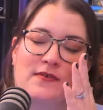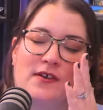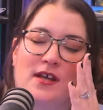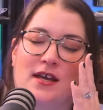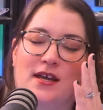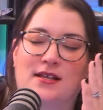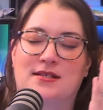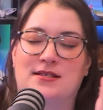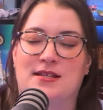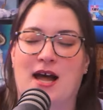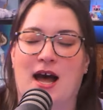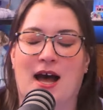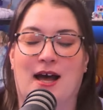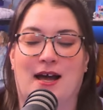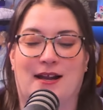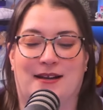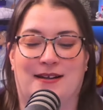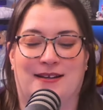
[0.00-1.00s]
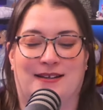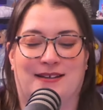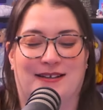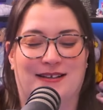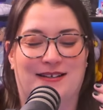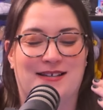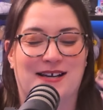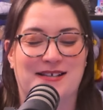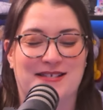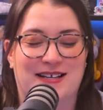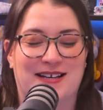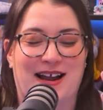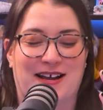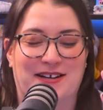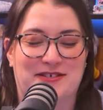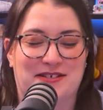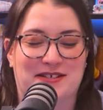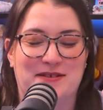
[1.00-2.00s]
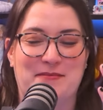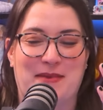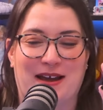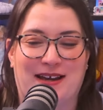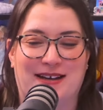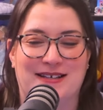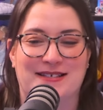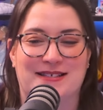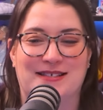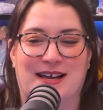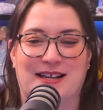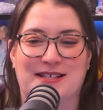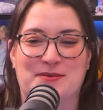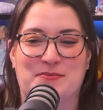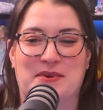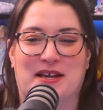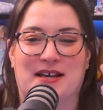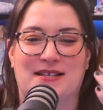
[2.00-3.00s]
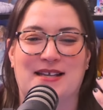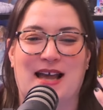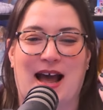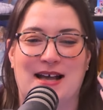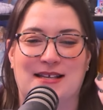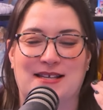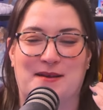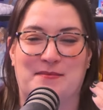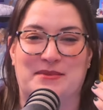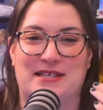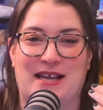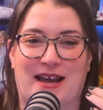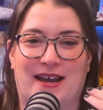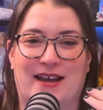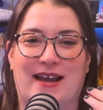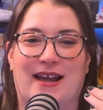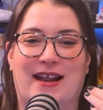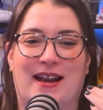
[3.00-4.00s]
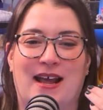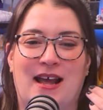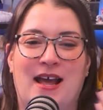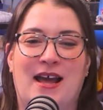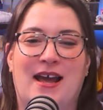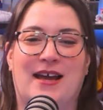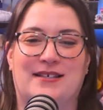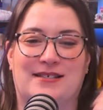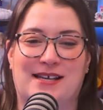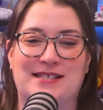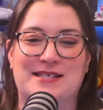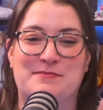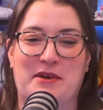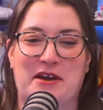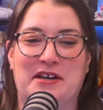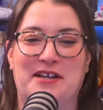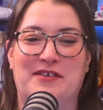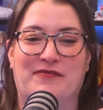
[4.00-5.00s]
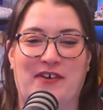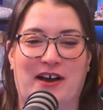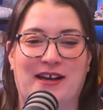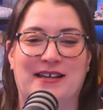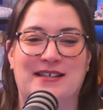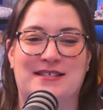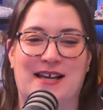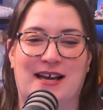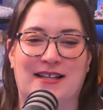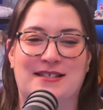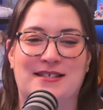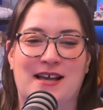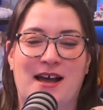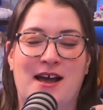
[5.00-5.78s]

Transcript: feel like it's not doesn't actually make any sense, because as I'm saying it, it doesn't make any fucking sense.